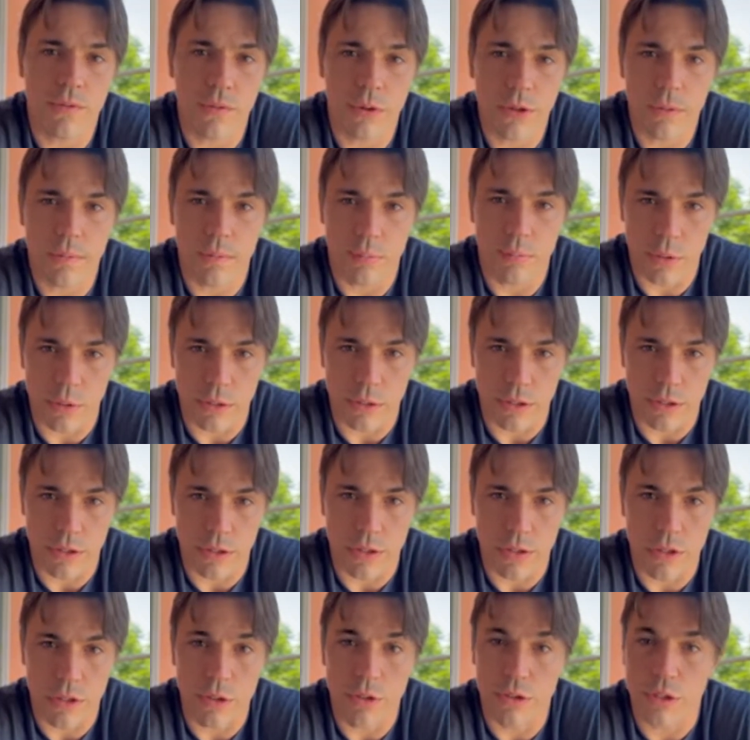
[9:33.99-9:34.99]
for an employer
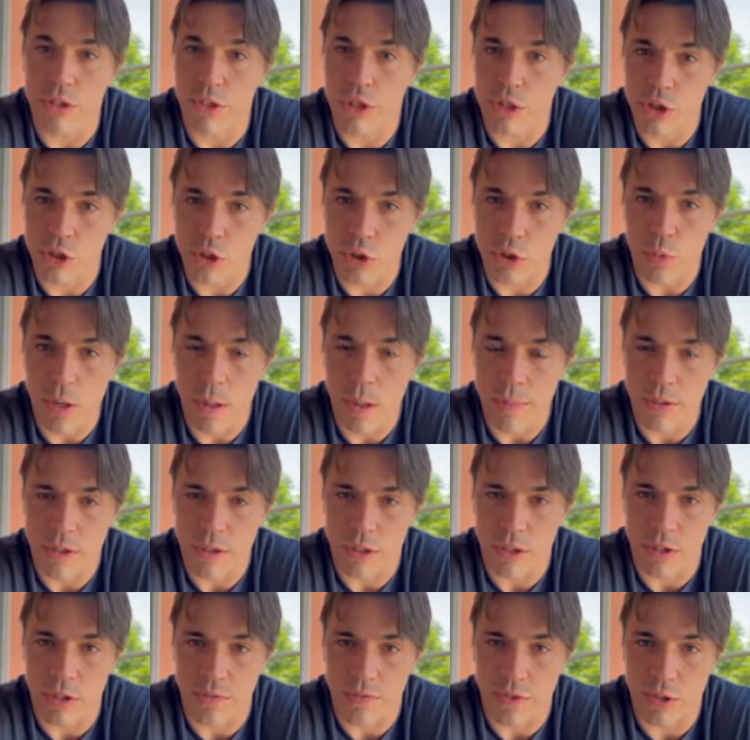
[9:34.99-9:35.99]
to use a digital
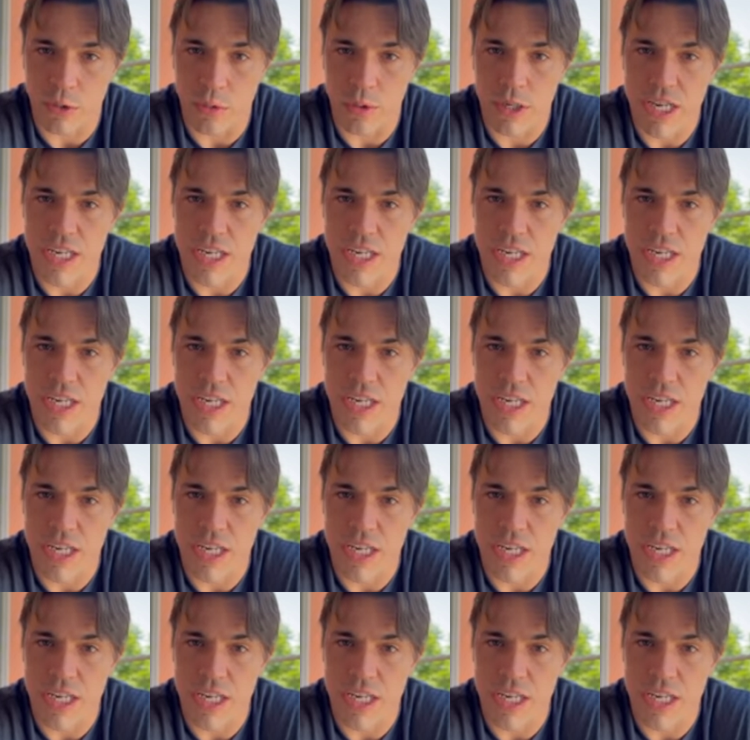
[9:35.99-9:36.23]
replica of you